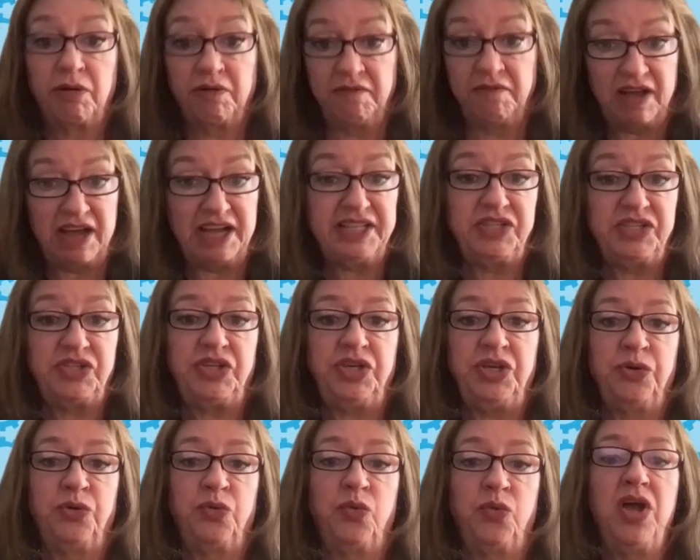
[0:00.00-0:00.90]
provides
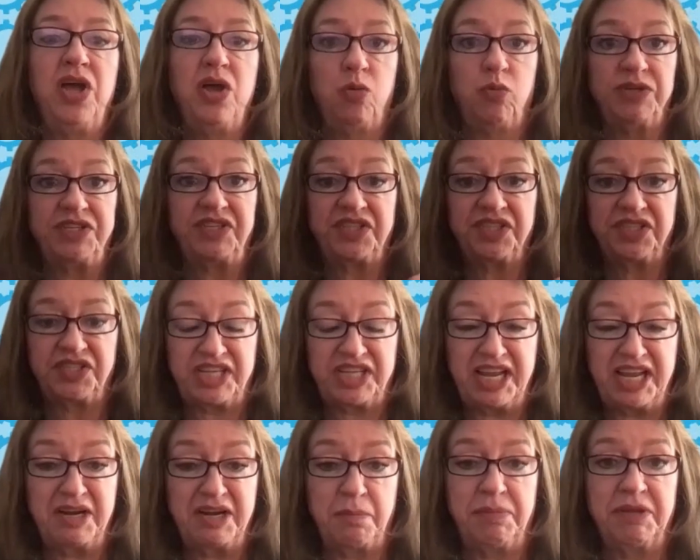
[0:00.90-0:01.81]
you with
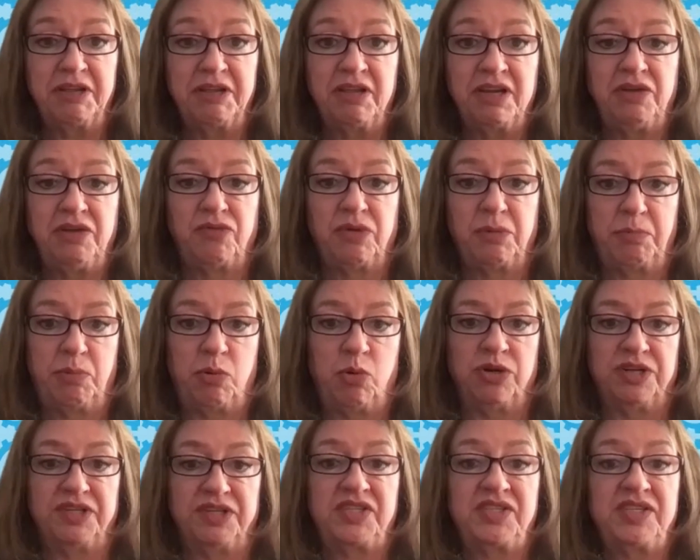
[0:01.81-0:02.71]
sustainability
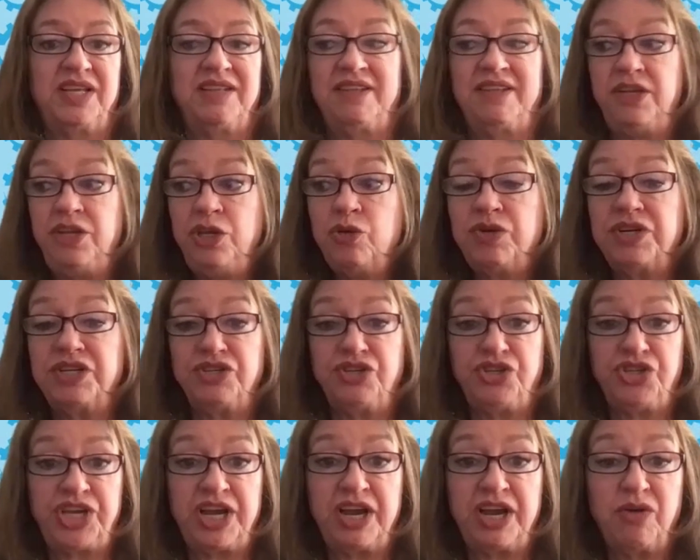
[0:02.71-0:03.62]
reports that you can
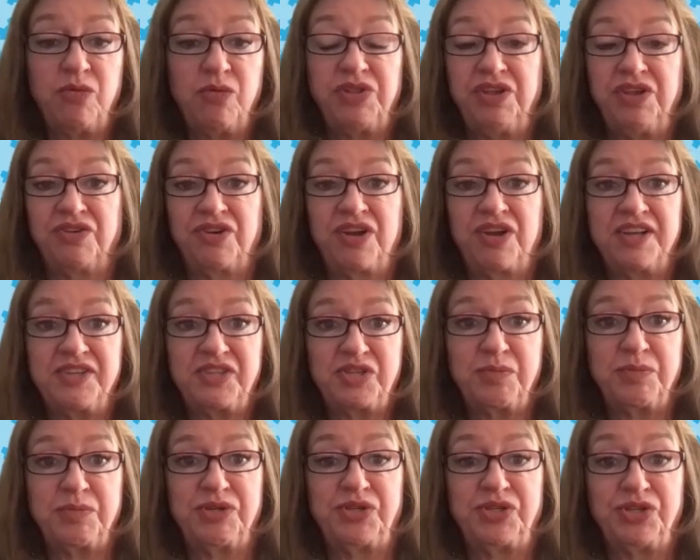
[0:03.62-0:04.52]
share with your
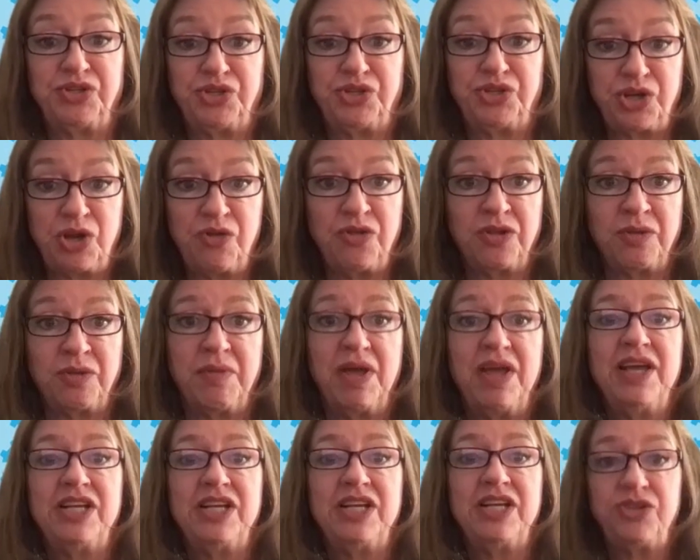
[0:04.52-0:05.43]
customers and show them
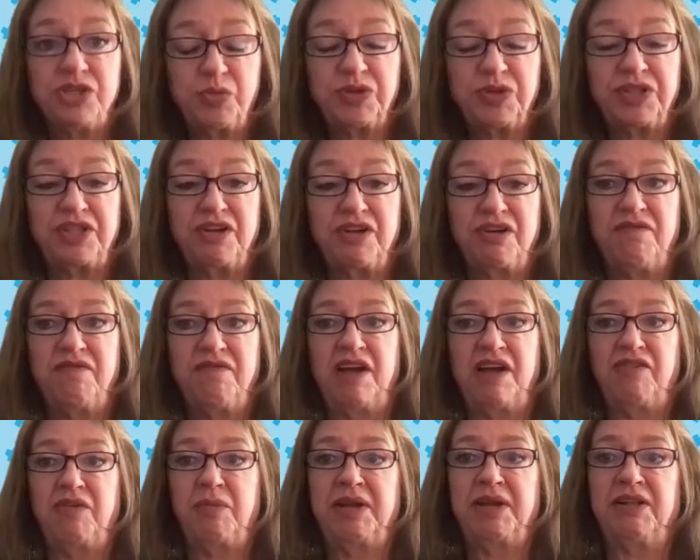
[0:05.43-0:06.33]
just what their
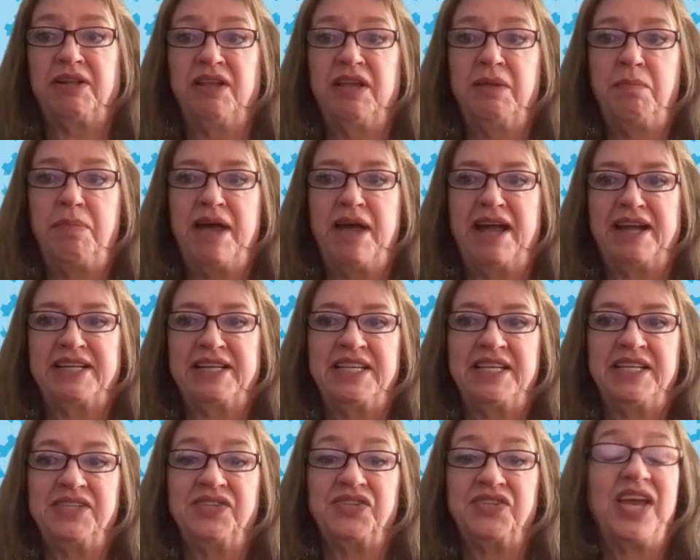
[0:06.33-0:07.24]
environmental impact
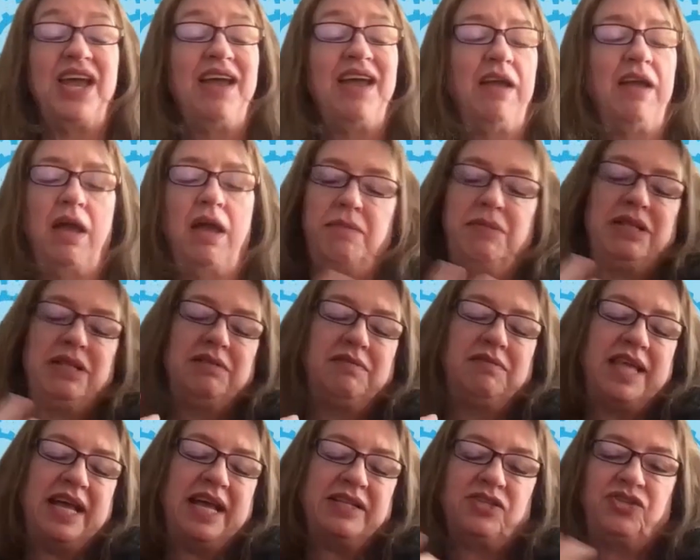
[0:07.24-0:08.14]
is. I mean,
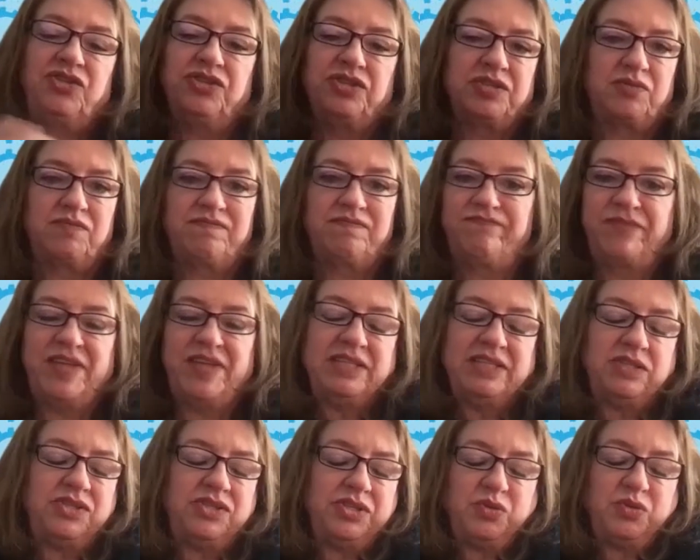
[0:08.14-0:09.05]
that's just
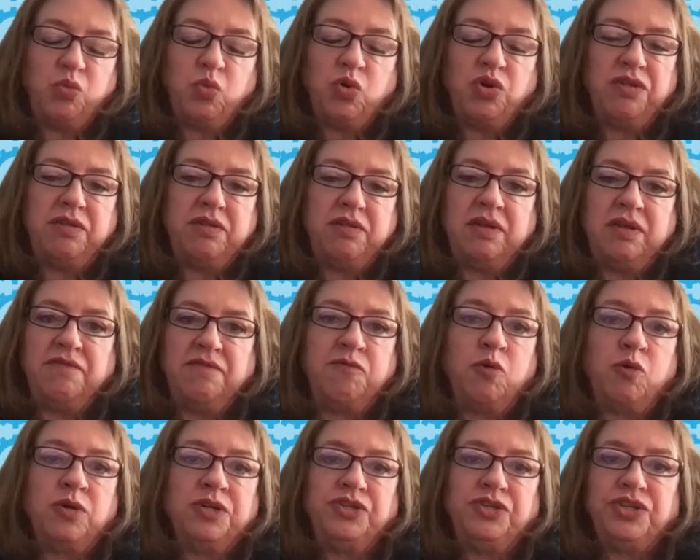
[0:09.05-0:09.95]
worth a
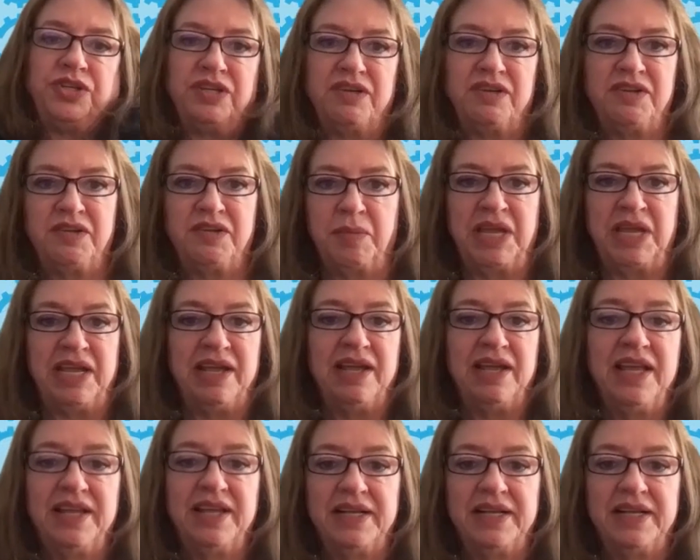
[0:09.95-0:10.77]
fortune to me.